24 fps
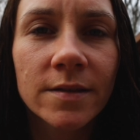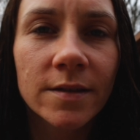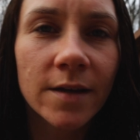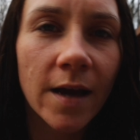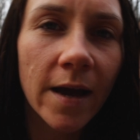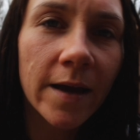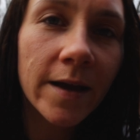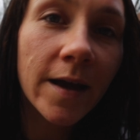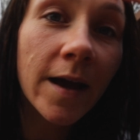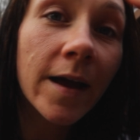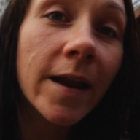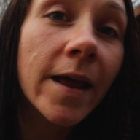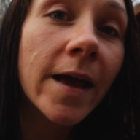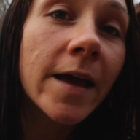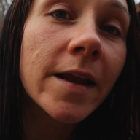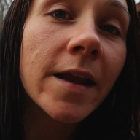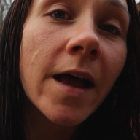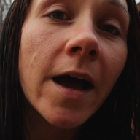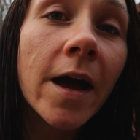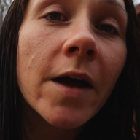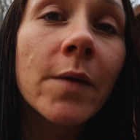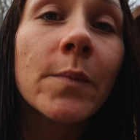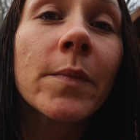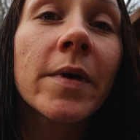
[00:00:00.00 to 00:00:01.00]
I got
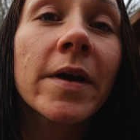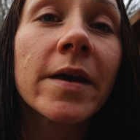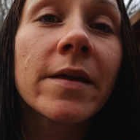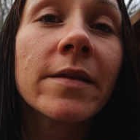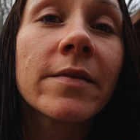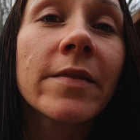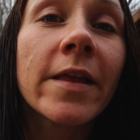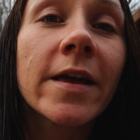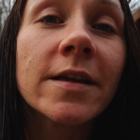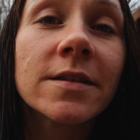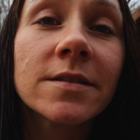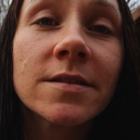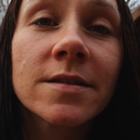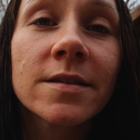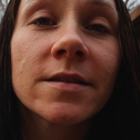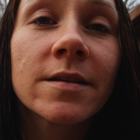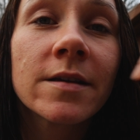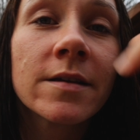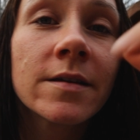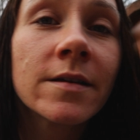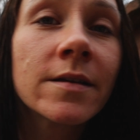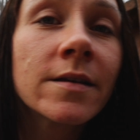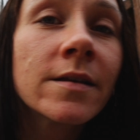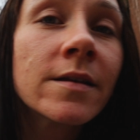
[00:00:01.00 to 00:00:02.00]
henna on my lens.
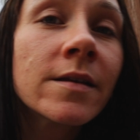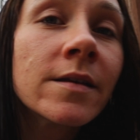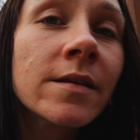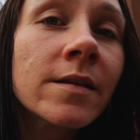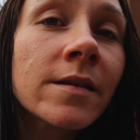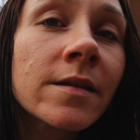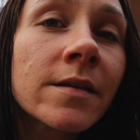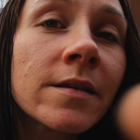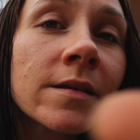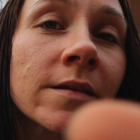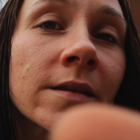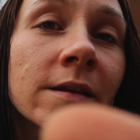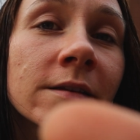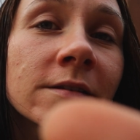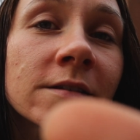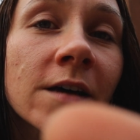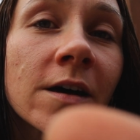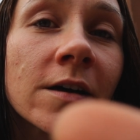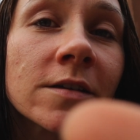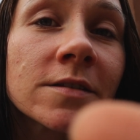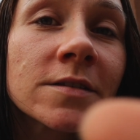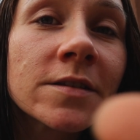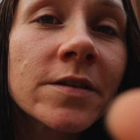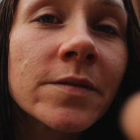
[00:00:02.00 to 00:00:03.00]
That's
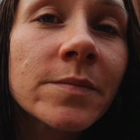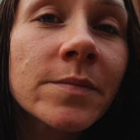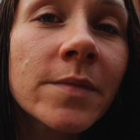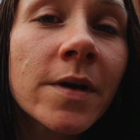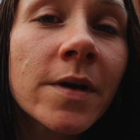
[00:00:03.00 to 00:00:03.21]
awesome.